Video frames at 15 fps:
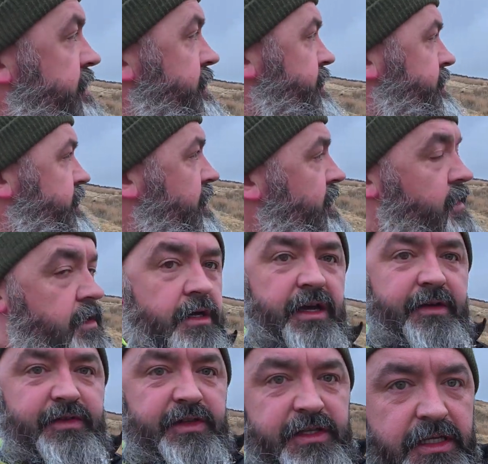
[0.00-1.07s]
So
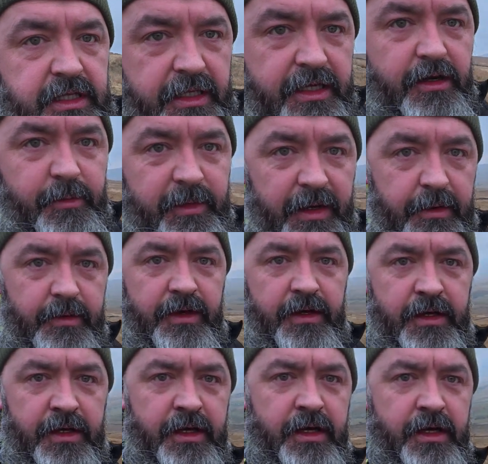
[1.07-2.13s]
everything's cleared up now.
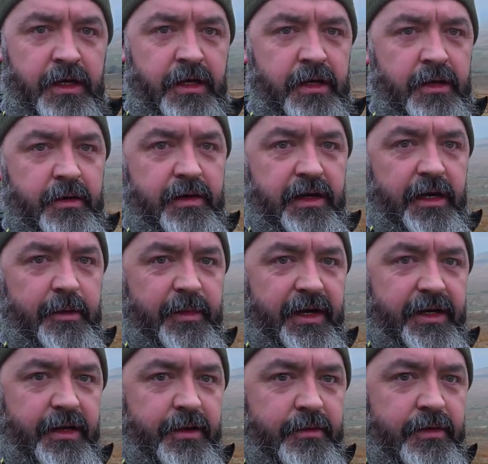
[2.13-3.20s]
We're getting back
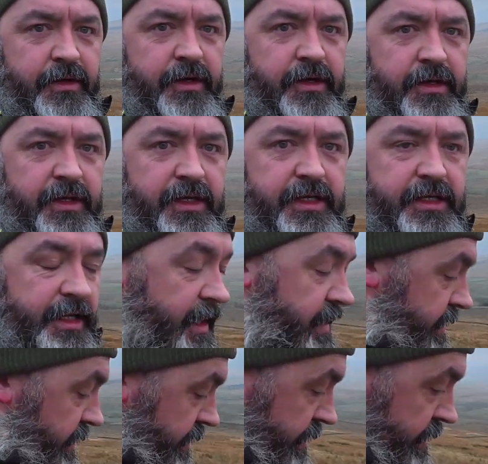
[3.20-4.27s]
down this side.